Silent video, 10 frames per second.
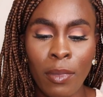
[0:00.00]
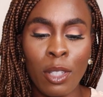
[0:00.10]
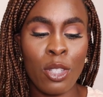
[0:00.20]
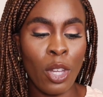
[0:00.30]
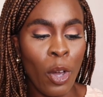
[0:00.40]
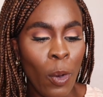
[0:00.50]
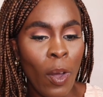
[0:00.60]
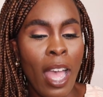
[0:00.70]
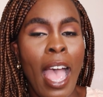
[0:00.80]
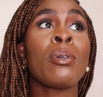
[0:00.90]
So
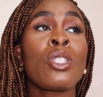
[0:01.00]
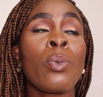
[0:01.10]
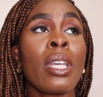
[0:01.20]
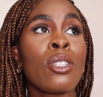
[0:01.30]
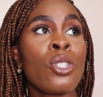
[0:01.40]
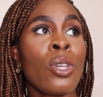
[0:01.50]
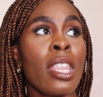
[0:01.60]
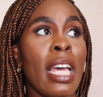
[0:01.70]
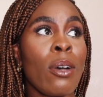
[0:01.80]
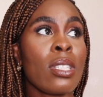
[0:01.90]
between
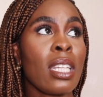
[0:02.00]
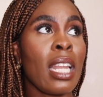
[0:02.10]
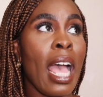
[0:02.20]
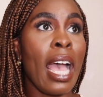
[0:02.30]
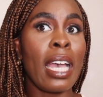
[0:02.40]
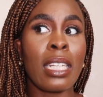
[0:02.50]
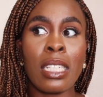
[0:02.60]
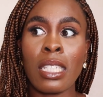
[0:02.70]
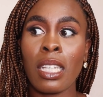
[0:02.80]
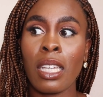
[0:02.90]

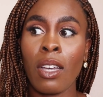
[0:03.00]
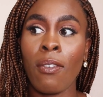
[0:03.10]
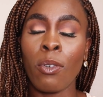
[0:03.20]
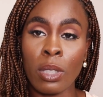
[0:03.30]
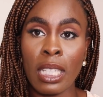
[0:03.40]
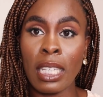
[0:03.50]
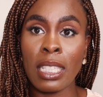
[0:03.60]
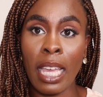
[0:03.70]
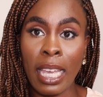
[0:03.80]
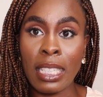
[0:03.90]
2014
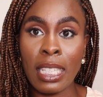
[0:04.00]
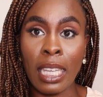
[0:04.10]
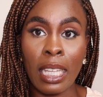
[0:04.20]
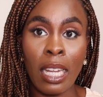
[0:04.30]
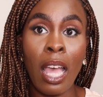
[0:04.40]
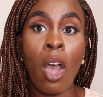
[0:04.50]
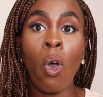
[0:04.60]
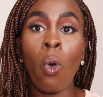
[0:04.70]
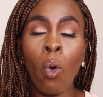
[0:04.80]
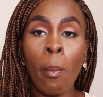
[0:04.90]
to 18,
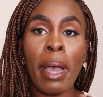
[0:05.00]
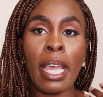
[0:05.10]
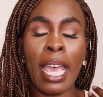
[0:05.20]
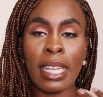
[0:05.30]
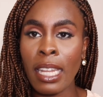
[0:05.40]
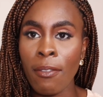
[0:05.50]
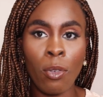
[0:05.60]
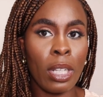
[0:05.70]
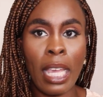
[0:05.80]
I'd never